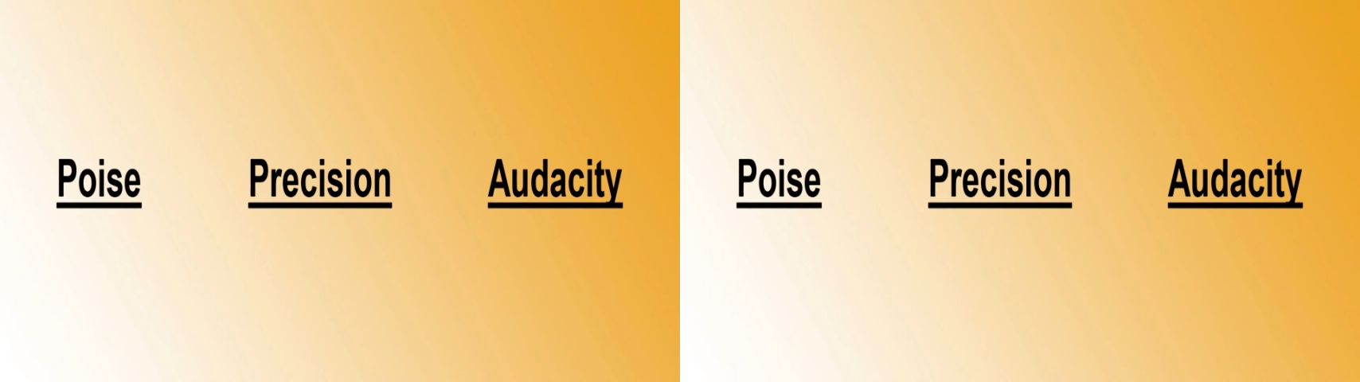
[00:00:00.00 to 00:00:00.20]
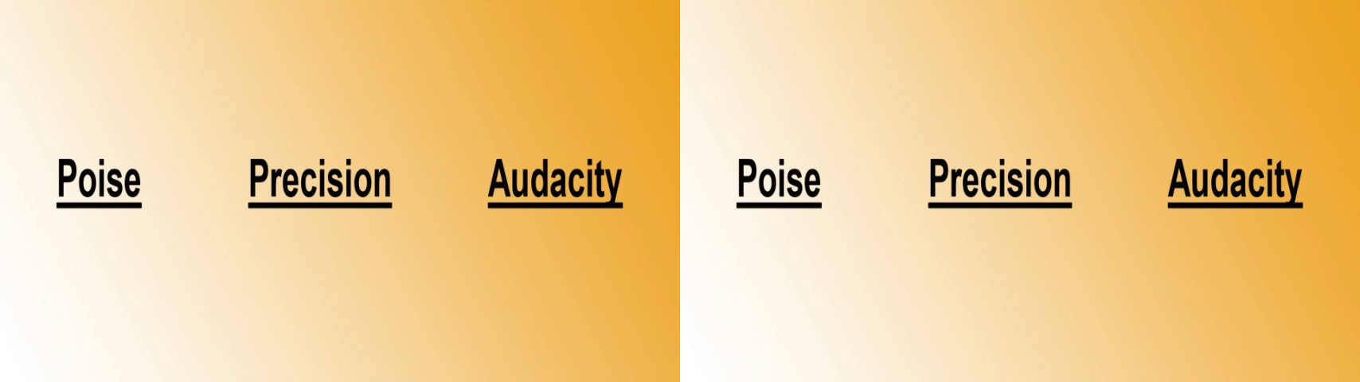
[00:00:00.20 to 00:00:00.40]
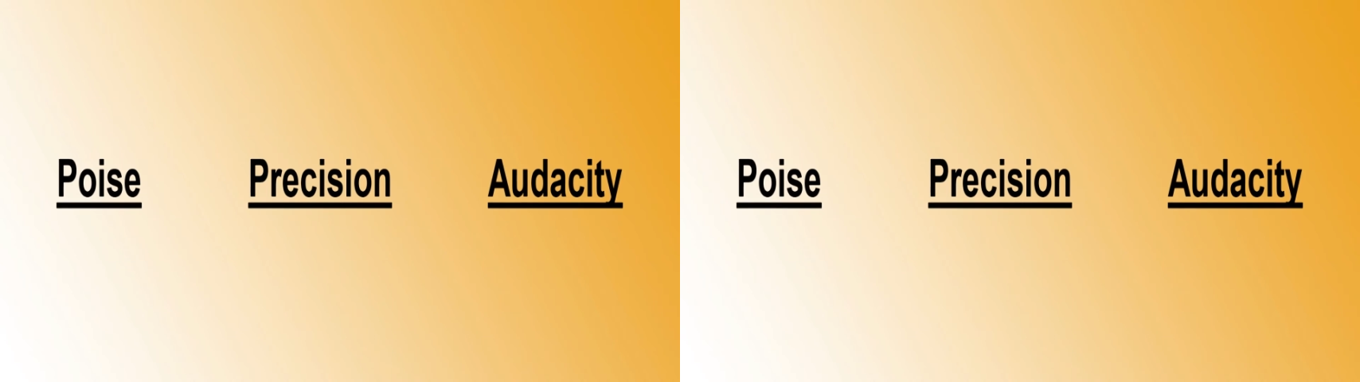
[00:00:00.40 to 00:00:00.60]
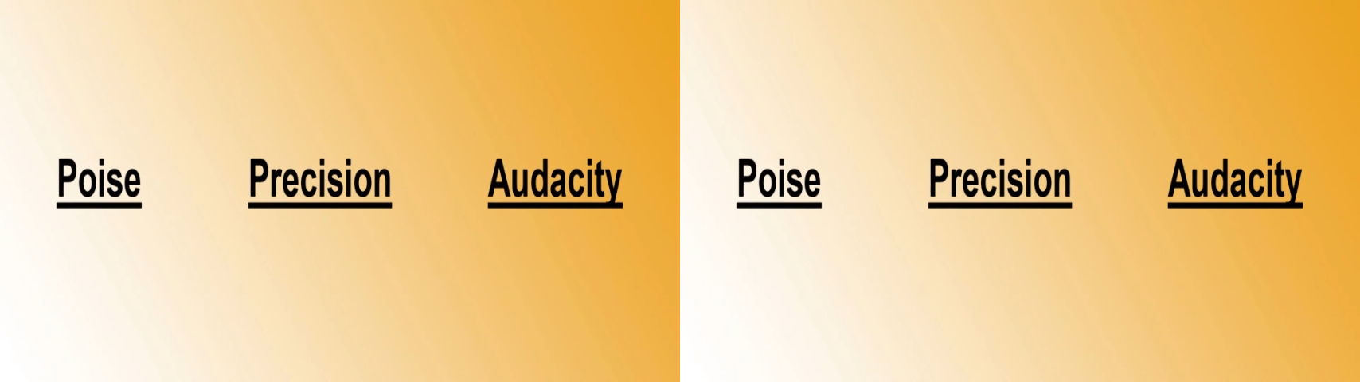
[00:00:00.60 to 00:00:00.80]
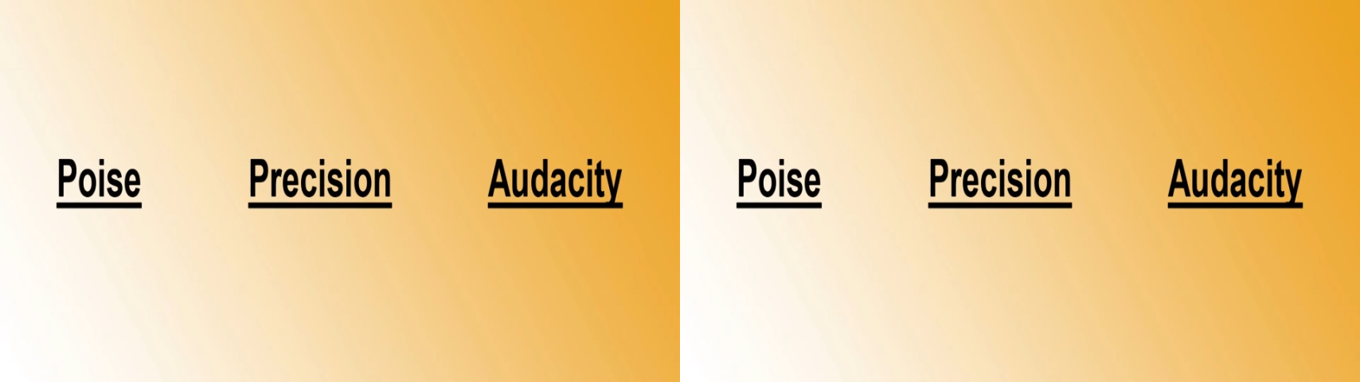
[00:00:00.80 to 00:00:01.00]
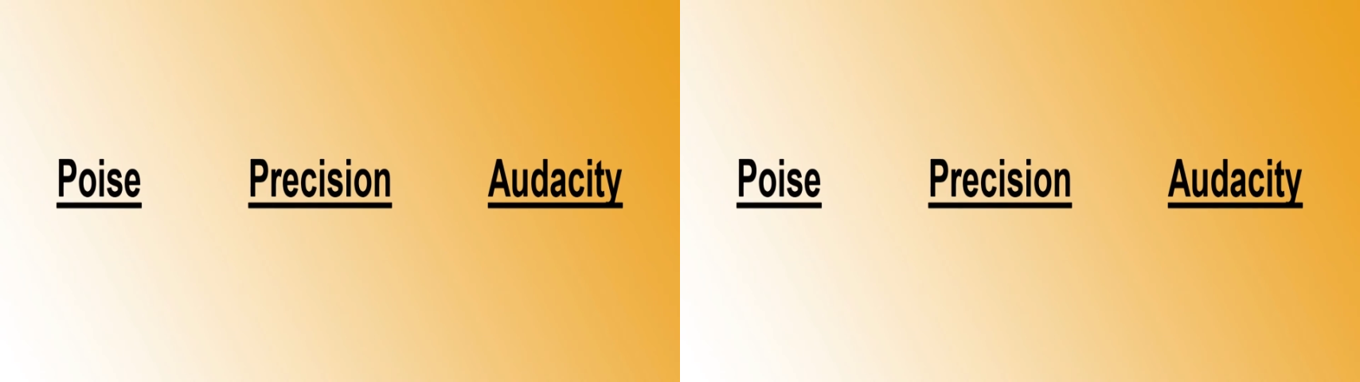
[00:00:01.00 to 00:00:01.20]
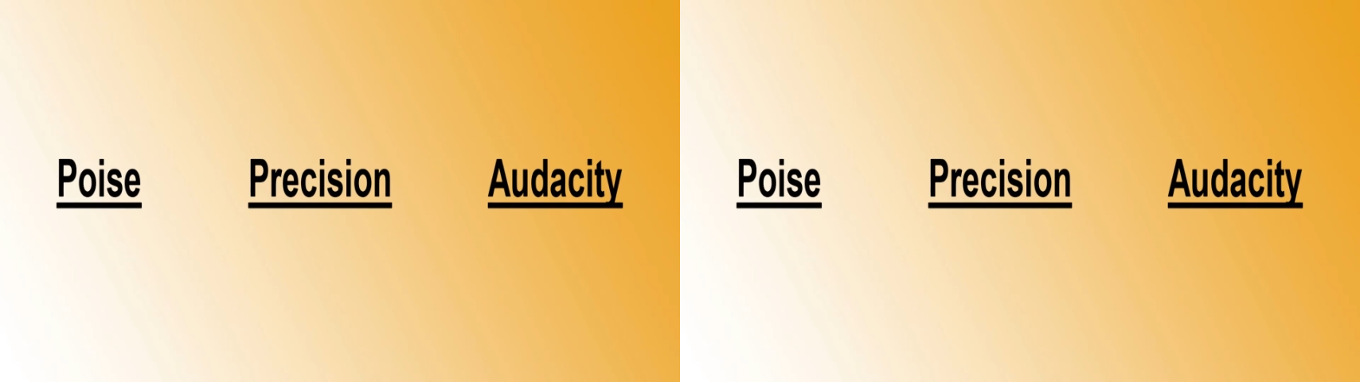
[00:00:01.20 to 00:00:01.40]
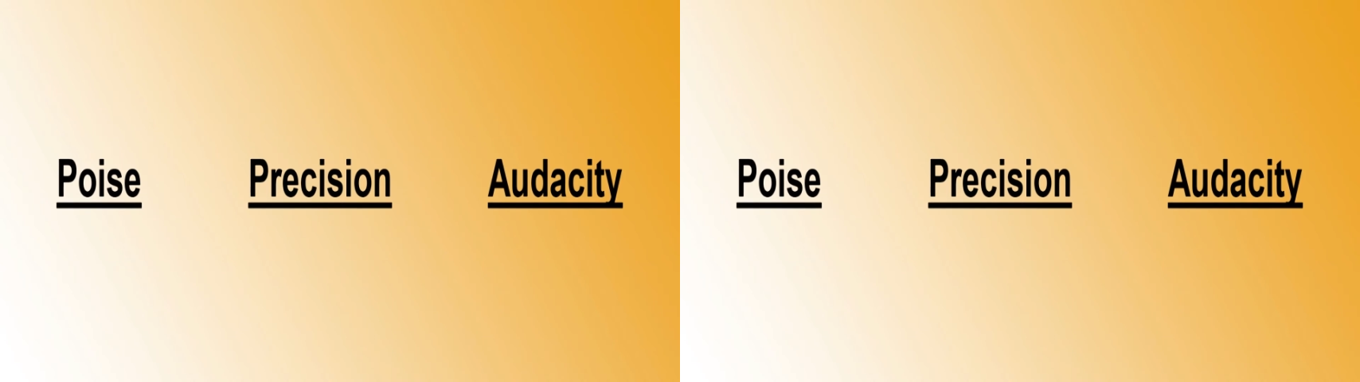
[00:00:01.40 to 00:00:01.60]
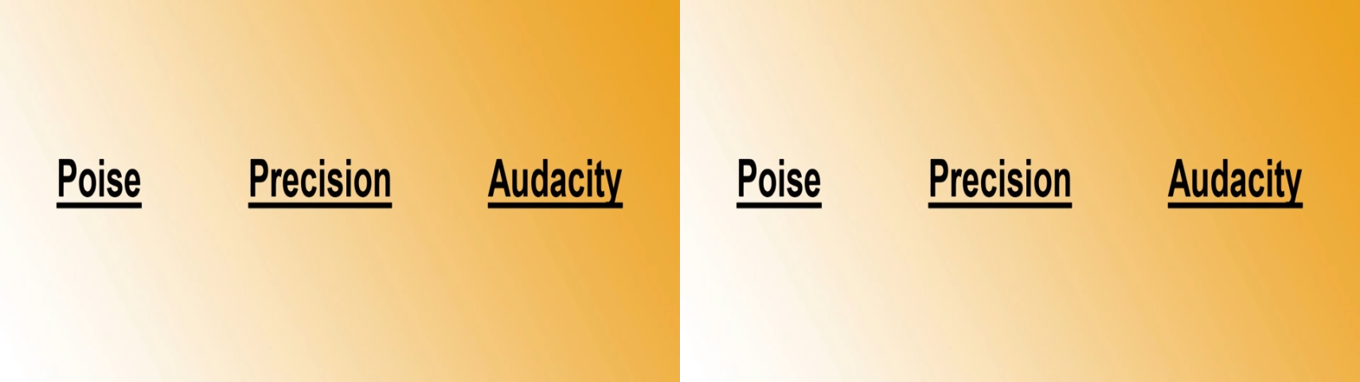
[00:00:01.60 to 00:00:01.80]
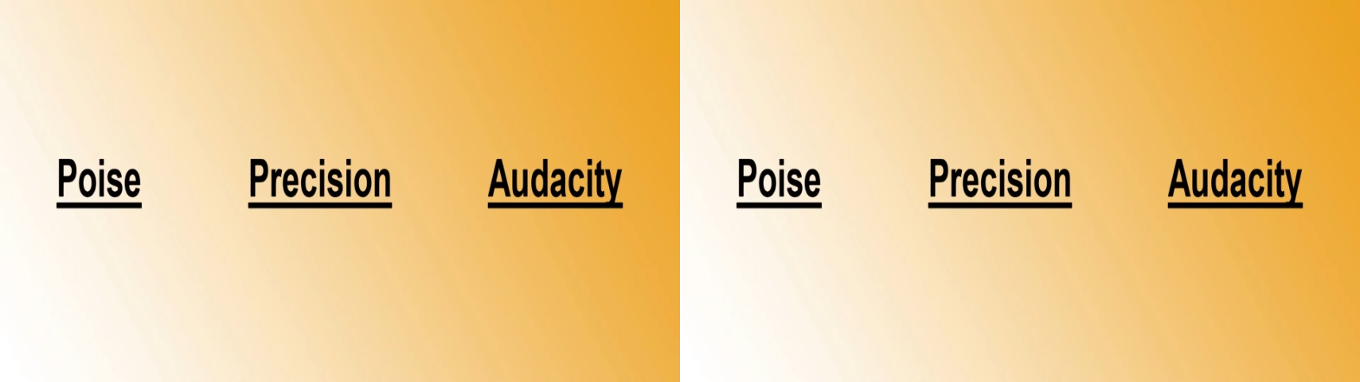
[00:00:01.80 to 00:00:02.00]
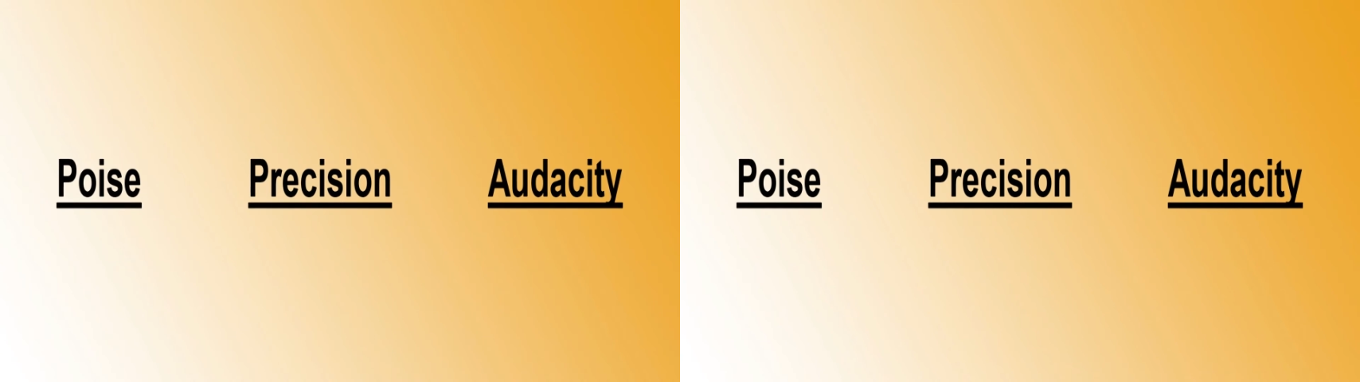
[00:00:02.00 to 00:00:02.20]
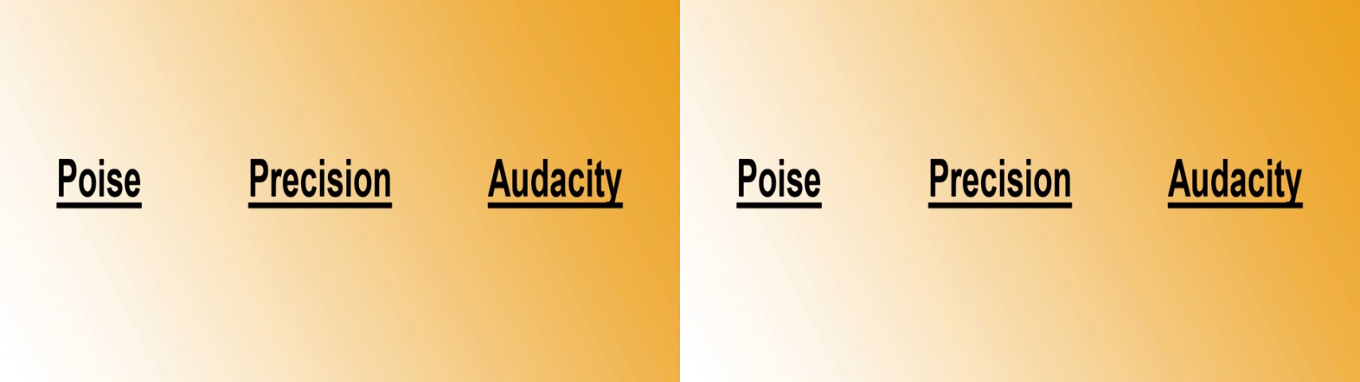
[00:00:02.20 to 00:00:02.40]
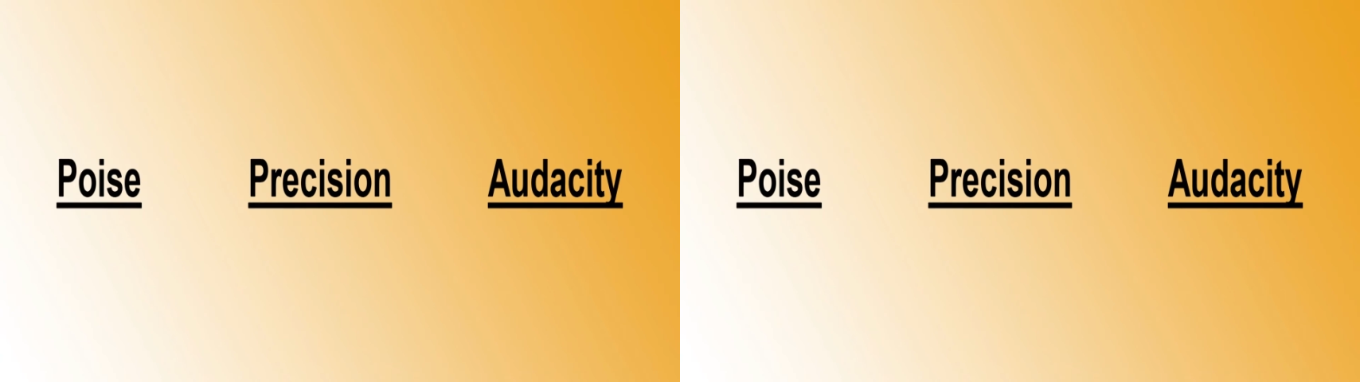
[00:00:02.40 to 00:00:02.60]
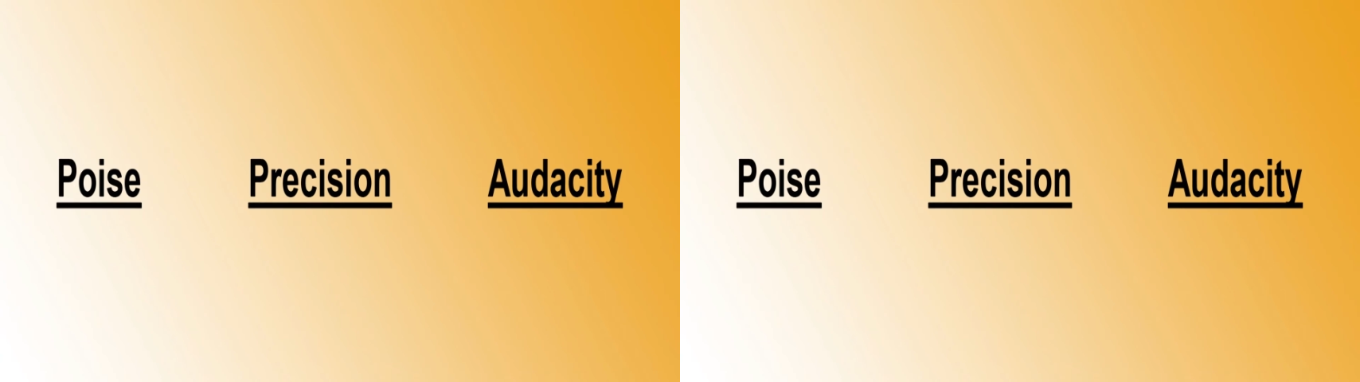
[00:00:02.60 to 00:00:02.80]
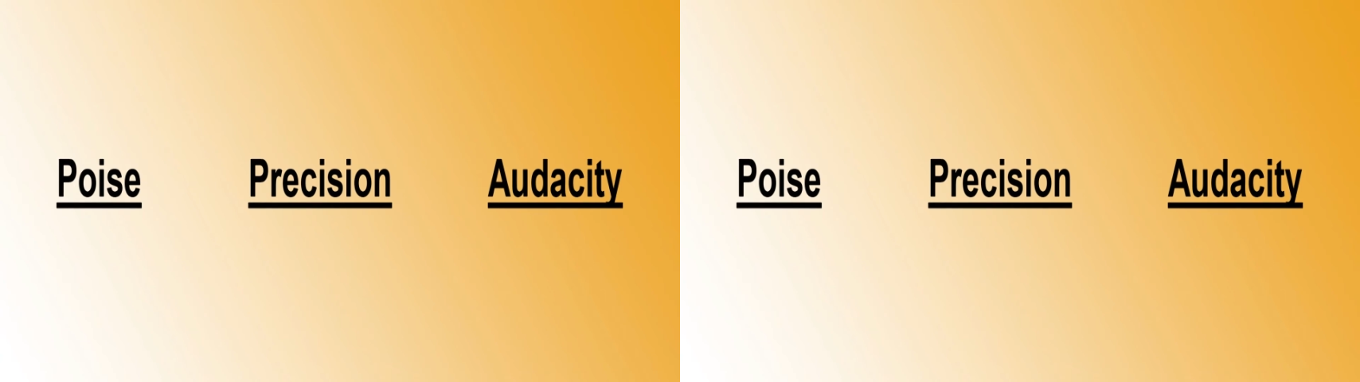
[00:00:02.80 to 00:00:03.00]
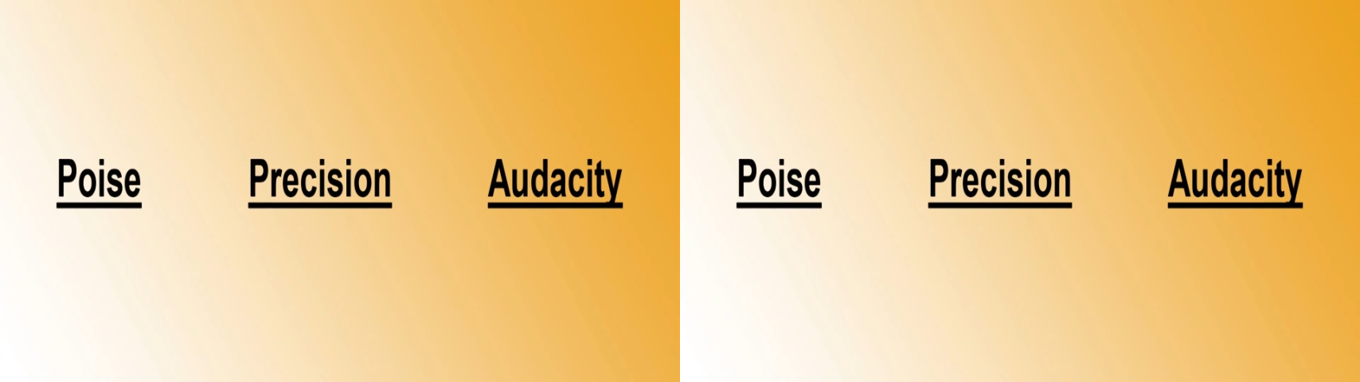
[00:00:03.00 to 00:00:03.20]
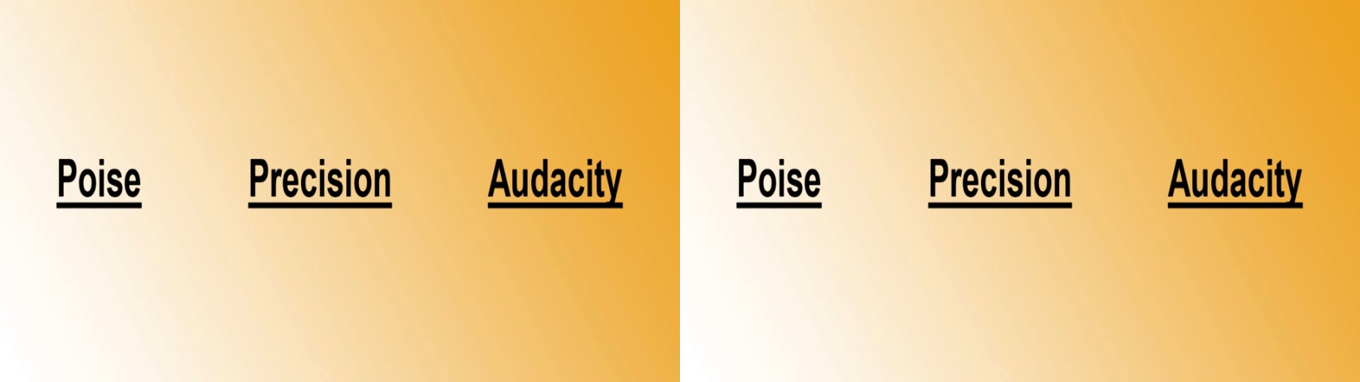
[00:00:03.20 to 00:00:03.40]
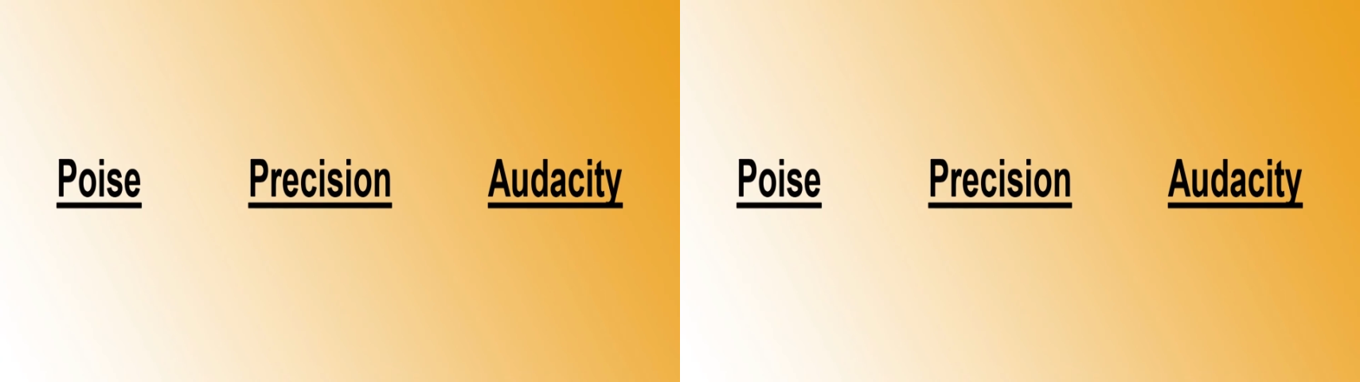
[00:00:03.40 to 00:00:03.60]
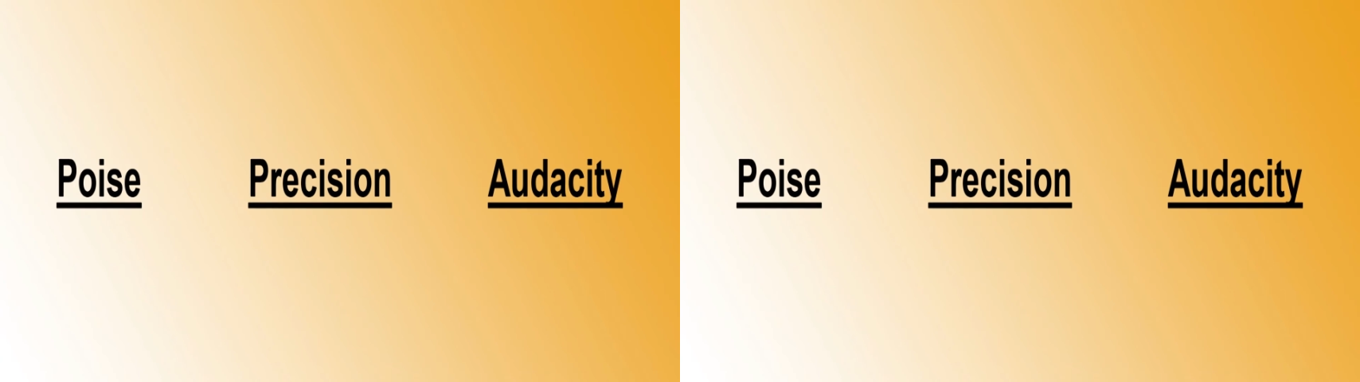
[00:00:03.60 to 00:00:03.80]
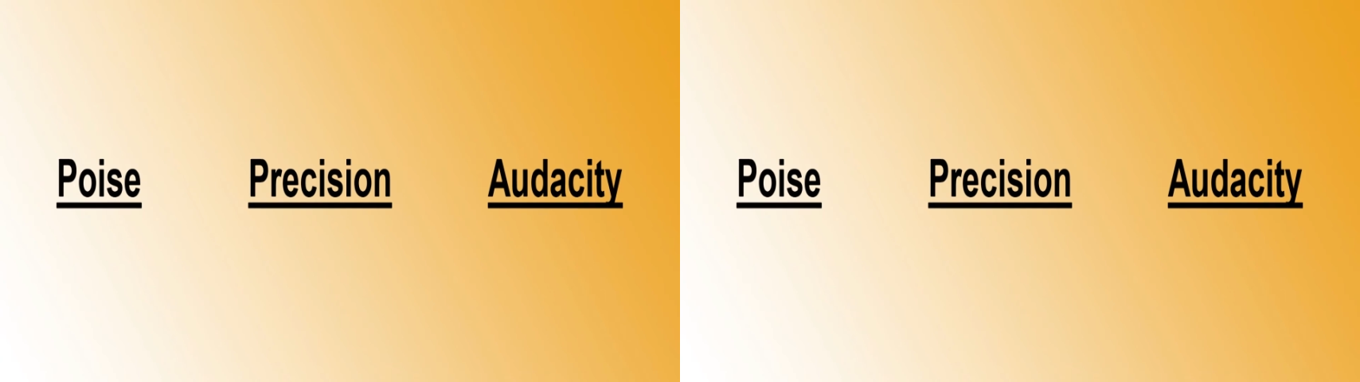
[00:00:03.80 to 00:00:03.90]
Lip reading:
(no speaker visible)